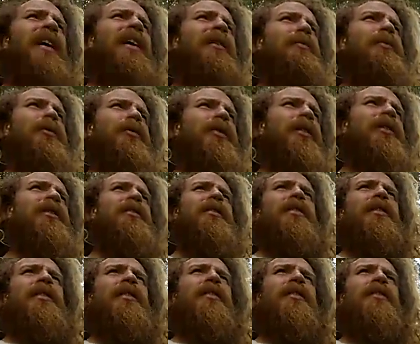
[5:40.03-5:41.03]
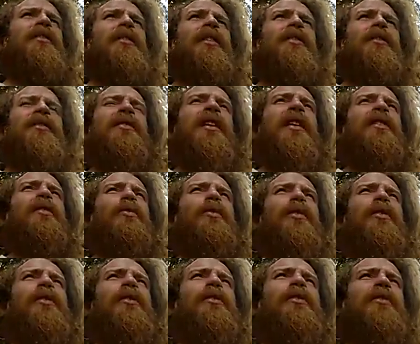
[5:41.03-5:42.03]
animal get to the other side of the
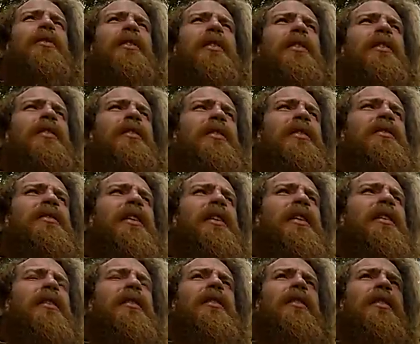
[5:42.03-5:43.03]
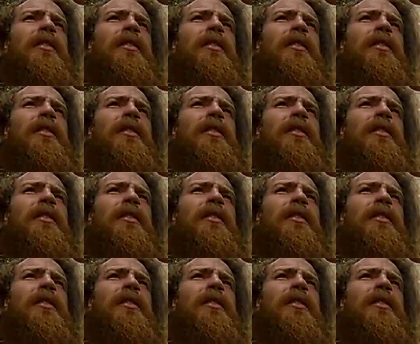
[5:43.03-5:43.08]
world? And he's like,